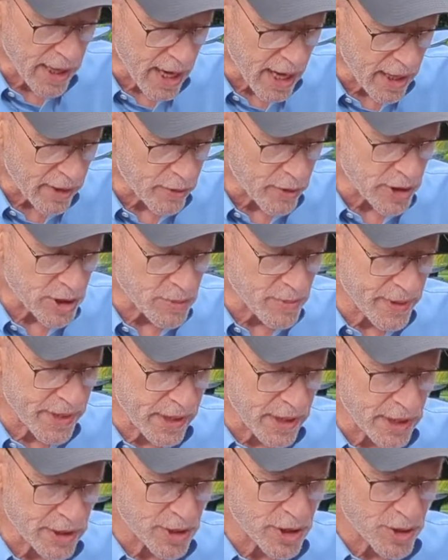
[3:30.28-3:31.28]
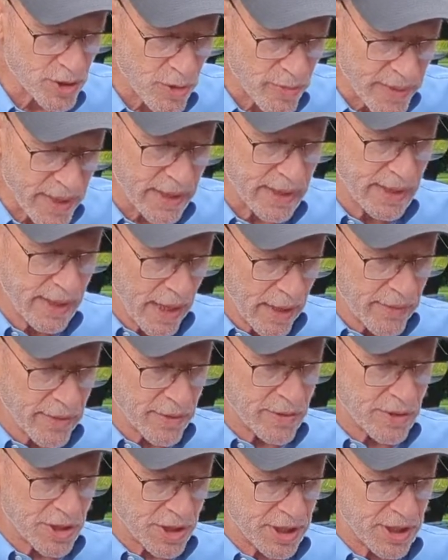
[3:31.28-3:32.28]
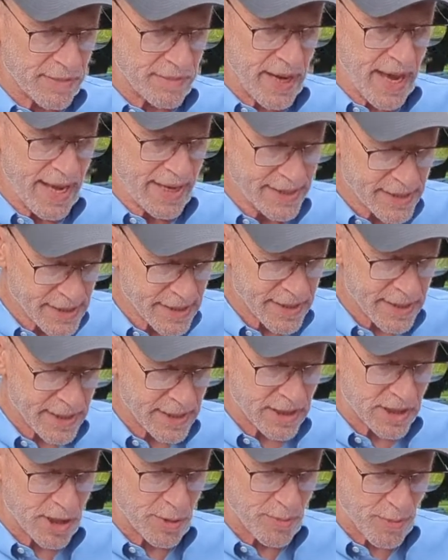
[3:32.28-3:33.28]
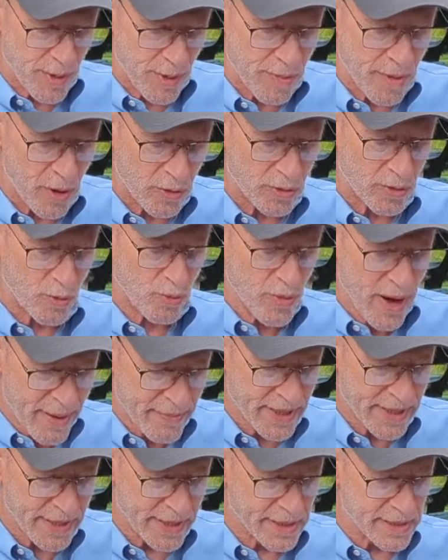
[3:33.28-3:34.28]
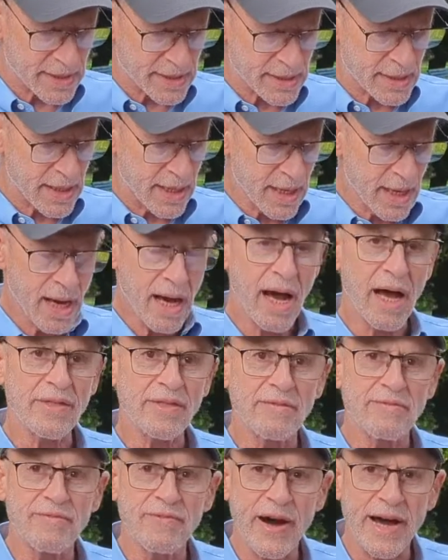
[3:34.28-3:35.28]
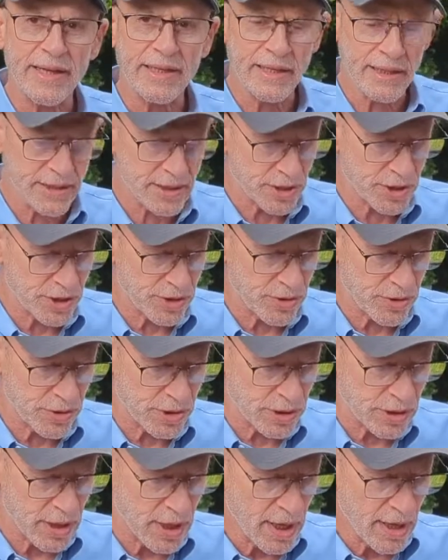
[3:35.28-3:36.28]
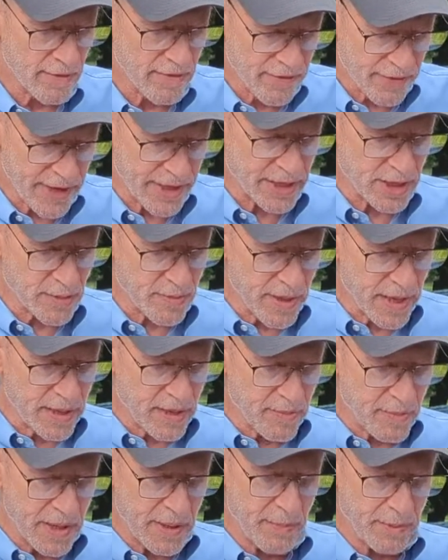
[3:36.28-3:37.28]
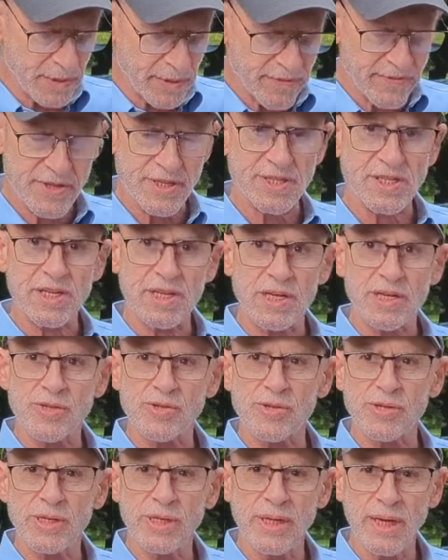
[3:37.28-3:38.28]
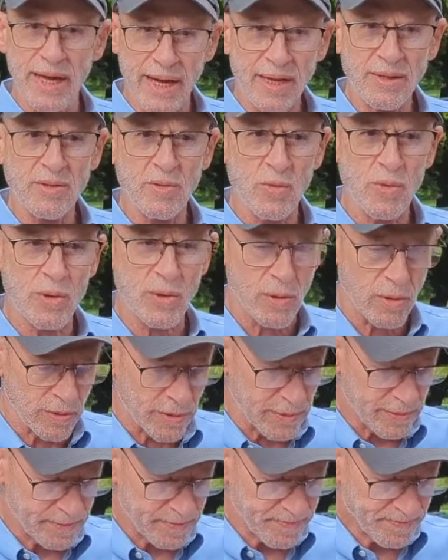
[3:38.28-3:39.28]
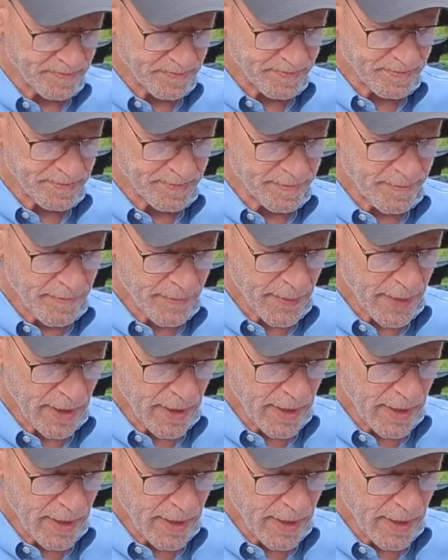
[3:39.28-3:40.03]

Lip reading: I am running for Congress because so many others seem hesitant to promote remedies on the vital issues faced by the people of this country and the world.